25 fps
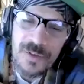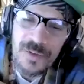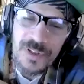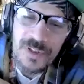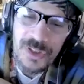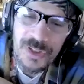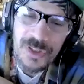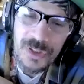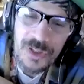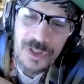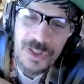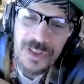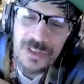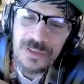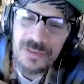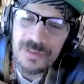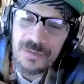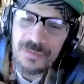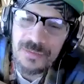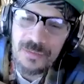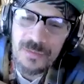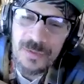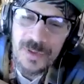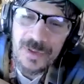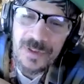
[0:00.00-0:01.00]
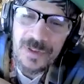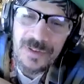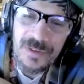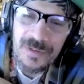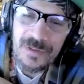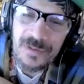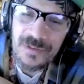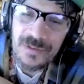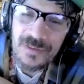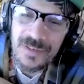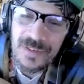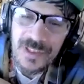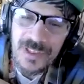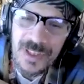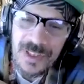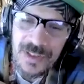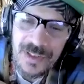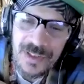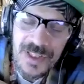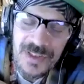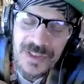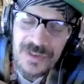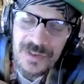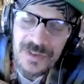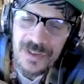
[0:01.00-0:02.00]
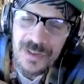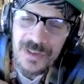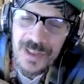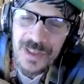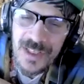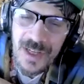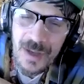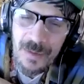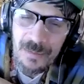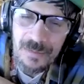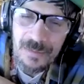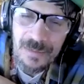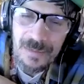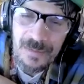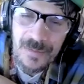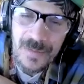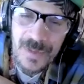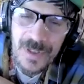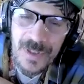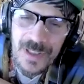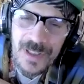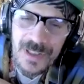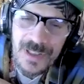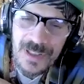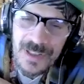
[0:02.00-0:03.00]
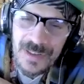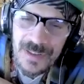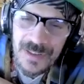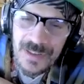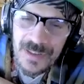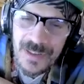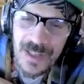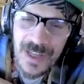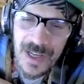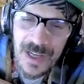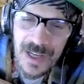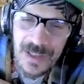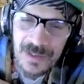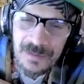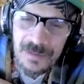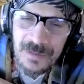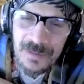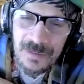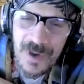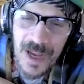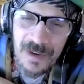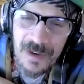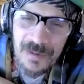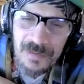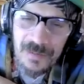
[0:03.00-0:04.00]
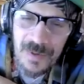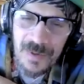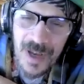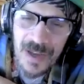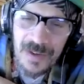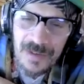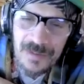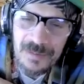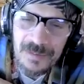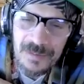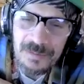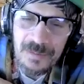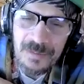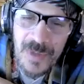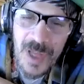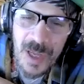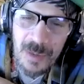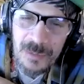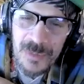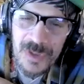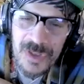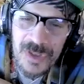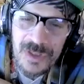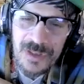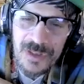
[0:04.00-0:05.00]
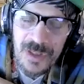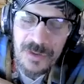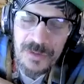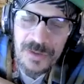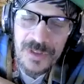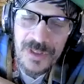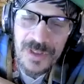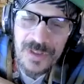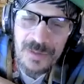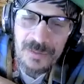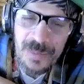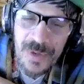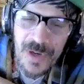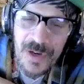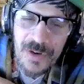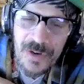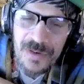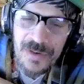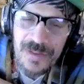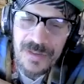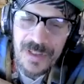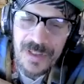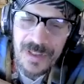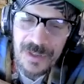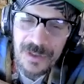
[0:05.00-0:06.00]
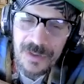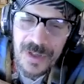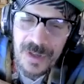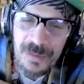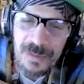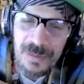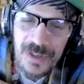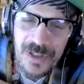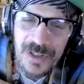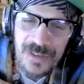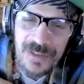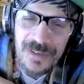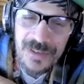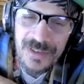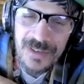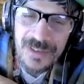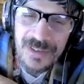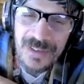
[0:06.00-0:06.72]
good for, considering I am slow to the boat on crypto.